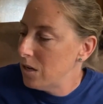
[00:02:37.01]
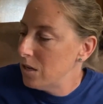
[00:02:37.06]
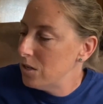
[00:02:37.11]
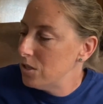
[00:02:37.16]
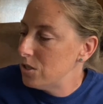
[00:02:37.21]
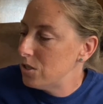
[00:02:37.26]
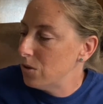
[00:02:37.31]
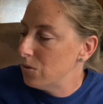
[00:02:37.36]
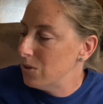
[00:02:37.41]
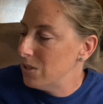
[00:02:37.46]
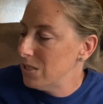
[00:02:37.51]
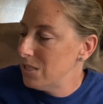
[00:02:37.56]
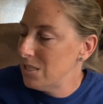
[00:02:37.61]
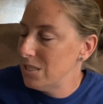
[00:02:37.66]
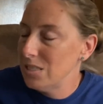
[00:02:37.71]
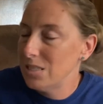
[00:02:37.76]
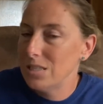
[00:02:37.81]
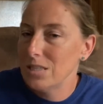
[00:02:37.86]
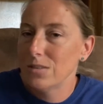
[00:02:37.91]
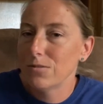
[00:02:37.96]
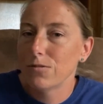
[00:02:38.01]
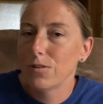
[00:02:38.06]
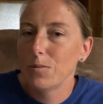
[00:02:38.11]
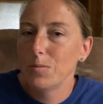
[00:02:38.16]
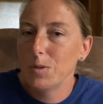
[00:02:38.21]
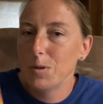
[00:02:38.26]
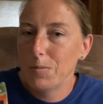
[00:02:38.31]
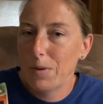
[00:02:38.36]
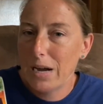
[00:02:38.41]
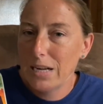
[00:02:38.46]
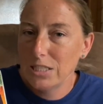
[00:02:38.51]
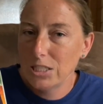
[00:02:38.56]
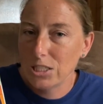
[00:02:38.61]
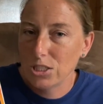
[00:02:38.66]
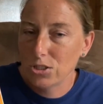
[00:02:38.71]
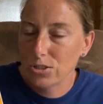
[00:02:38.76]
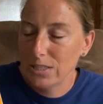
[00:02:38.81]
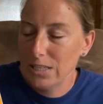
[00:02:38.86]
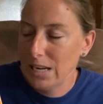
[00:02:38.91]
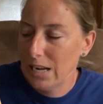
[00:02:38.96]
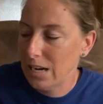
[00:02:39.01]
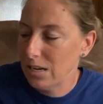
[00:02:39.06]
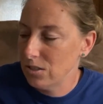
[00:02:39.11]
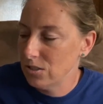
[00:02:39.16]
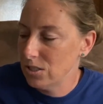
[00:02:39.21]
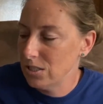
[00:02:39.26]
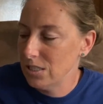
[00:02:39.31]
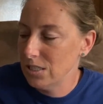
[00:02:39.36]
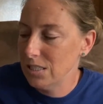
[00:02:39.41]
So this is from the Magic Tree House.